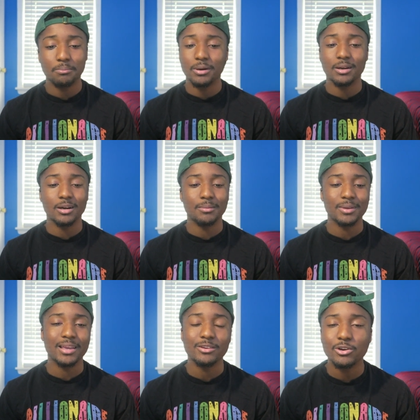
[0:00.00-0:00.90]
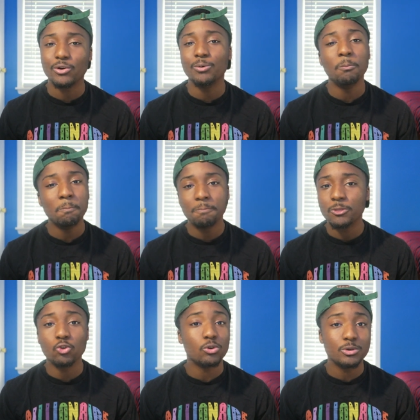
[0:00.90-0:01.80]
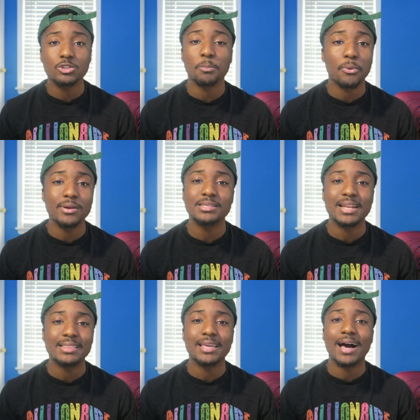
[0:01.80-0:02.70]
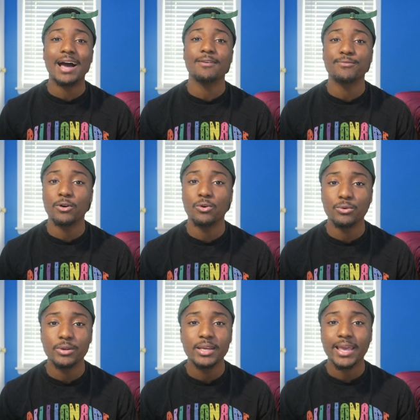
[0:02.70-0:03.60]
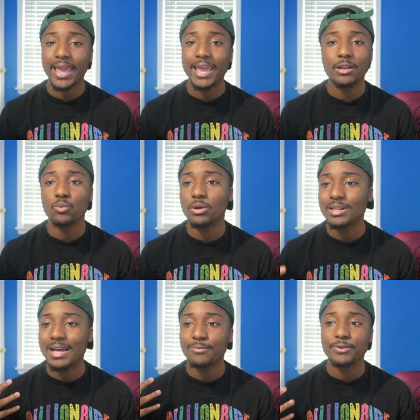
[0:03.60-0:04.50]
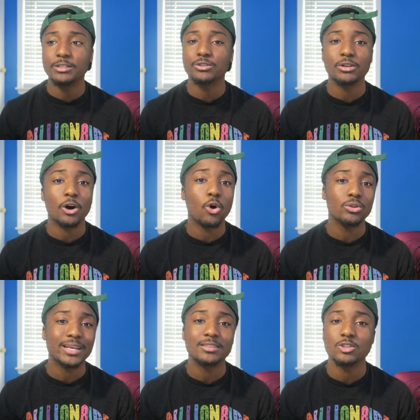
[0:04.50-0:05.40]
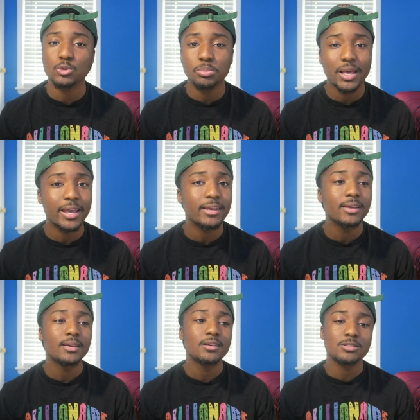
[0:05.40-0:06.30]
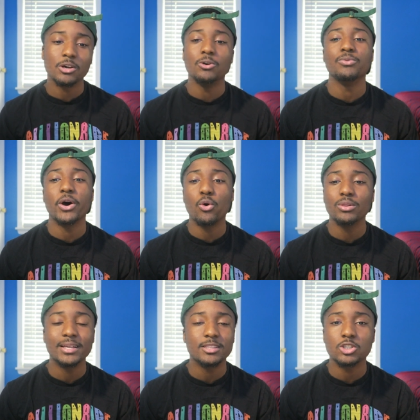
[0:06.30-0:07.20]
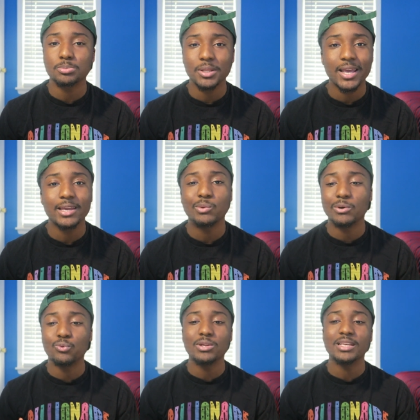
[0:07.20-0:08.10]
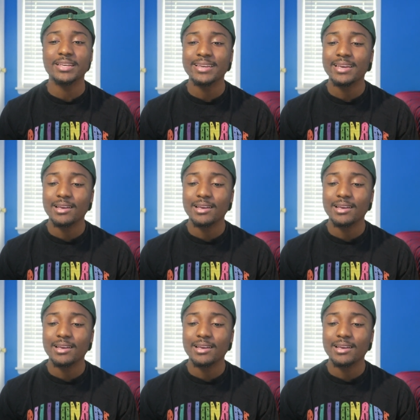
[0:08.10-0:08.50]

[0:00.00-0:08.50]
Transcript: But, um, and you know, the rumors are pointing that the iPhone 8 will feature an OLED display. So the OLED display will really